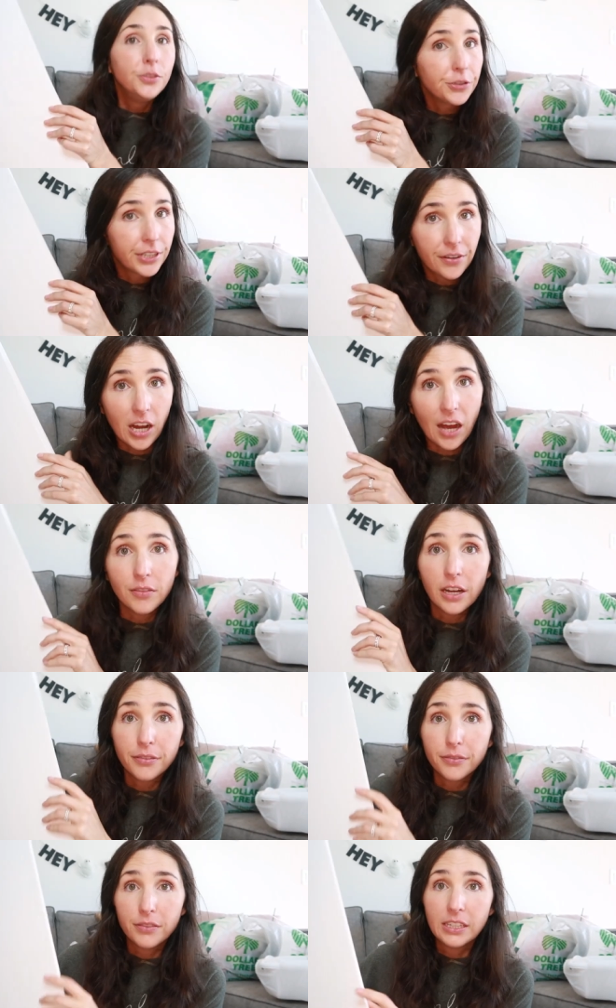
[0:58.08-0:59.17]
you can never have
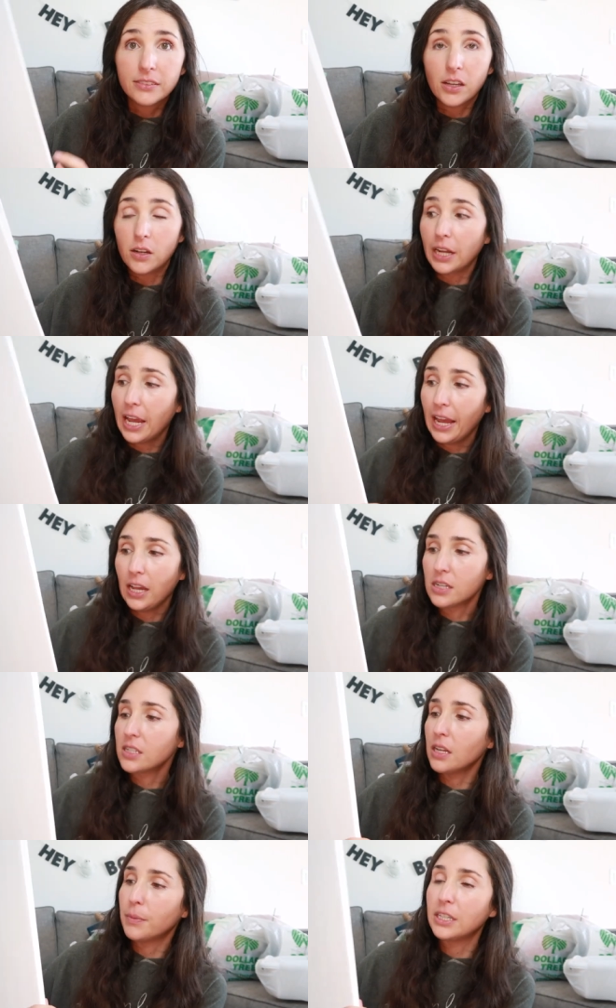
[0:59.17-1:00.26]
enough of these on
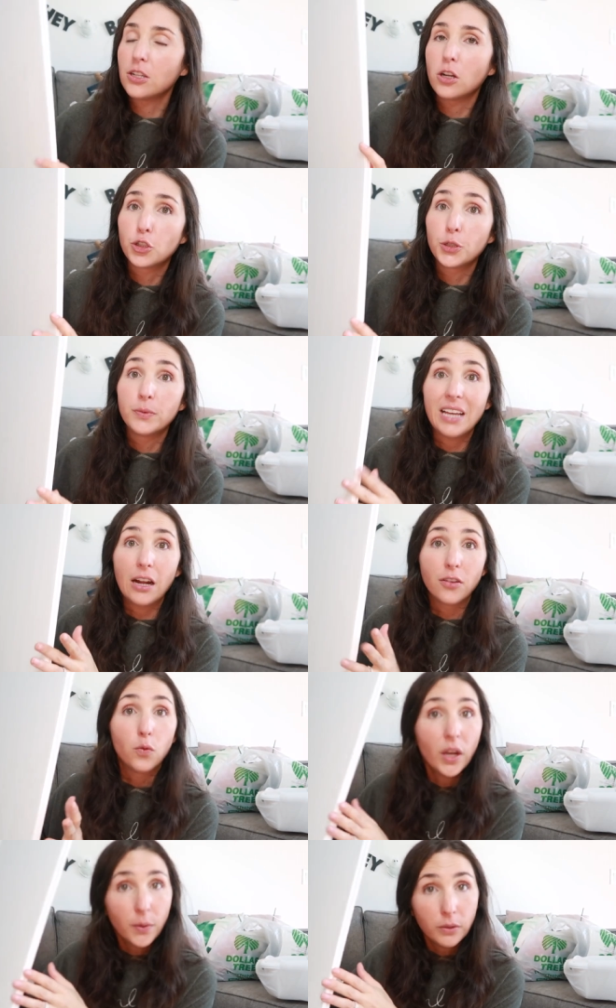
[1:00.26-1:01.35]
hand and my Dollar Tree was out of white